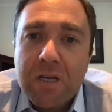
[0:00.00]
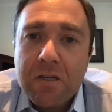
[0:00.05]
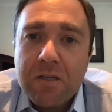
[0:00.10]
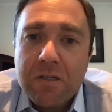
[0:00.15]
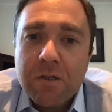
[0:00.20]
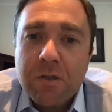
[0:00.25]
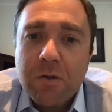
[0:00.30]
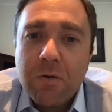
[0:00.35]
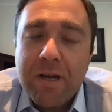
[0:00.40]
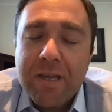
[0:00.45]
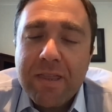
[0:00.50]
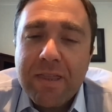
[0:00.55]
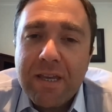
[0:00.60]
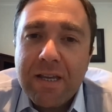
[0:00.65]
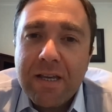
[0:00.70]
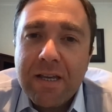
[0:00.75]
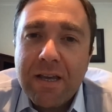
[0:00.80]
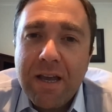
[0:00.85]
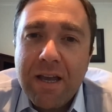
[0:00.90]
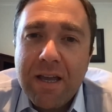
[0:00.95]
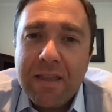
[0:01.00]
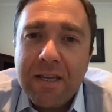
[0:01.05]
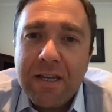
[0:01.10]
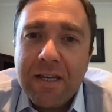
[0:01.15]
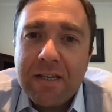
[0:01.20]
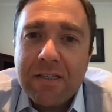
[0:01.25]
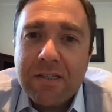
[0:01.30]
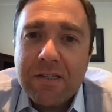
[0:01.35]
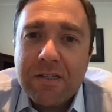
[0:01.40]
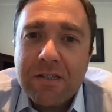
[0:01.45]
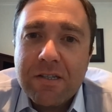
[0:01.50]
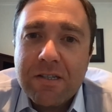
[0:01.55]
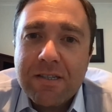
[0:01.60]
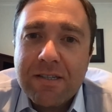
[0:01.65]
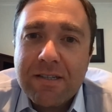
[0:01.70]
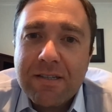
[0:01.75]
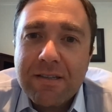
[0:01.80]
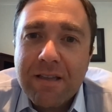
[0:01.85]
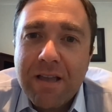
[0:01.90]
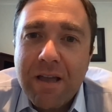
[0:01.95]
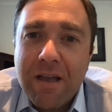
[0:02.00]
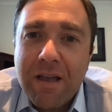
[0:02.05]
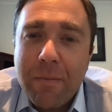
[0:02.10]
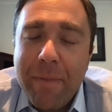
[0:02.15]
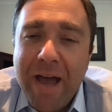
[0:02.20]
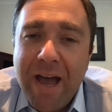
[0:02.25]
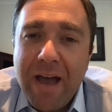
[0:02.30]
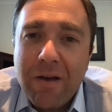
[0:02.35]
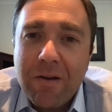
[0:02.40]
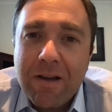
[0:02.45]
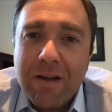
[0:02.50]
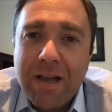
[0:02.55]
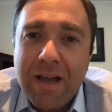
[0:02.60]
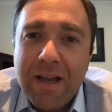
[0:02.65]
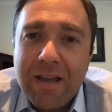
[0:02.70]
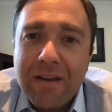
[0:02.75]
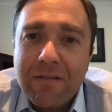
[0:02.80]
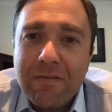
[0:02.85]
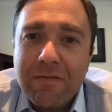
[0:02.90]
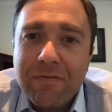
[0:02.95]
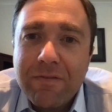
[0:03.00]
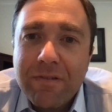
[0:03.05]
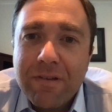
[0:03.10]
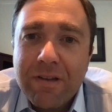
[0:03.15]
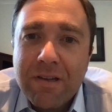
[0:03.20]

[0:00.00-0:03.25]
So I think it's just about kind of